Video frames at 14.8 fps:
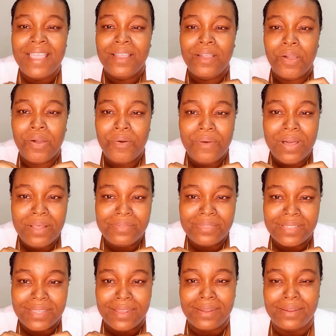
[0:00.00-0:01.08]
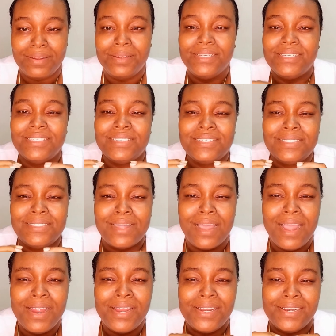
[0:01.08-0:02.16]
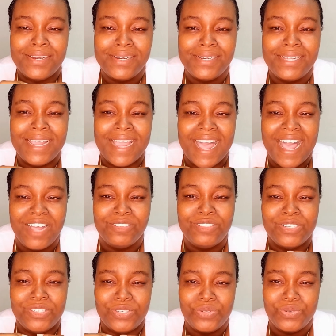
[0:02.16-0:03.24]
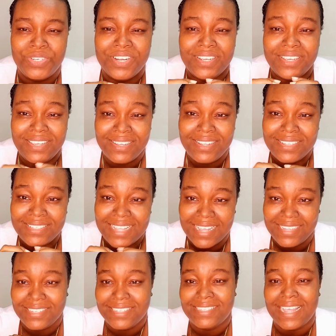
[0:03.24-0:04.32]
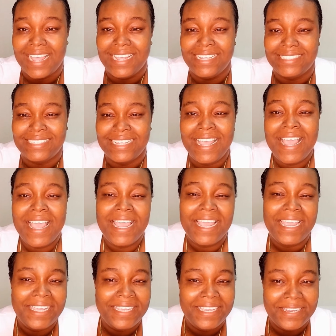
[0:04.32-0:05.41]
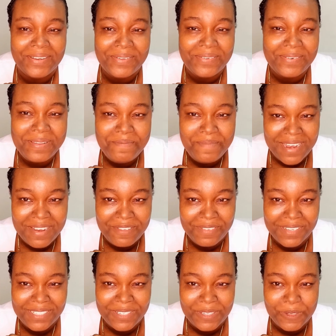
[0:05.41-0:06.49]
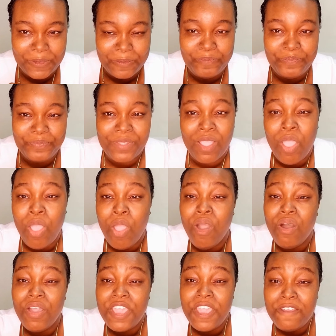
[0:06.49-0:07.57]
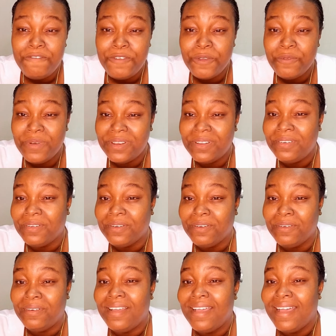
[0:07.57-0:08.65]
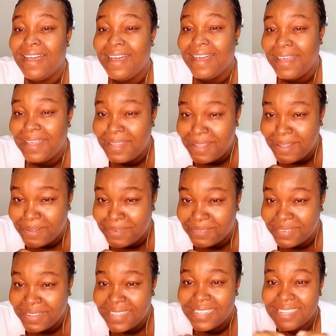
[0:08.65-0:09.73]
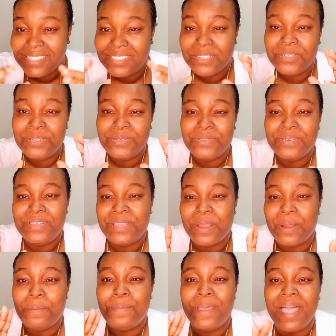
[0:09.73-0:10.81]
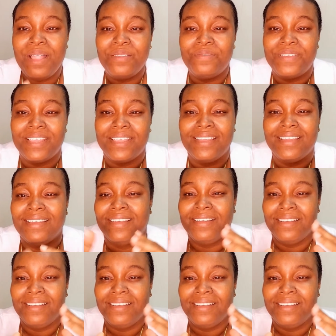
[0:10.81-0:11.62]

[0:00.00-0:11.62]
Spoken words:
go out there, start learning how to do your Kegels exercise. It can only benefit you. If you want to know how to do your pelvic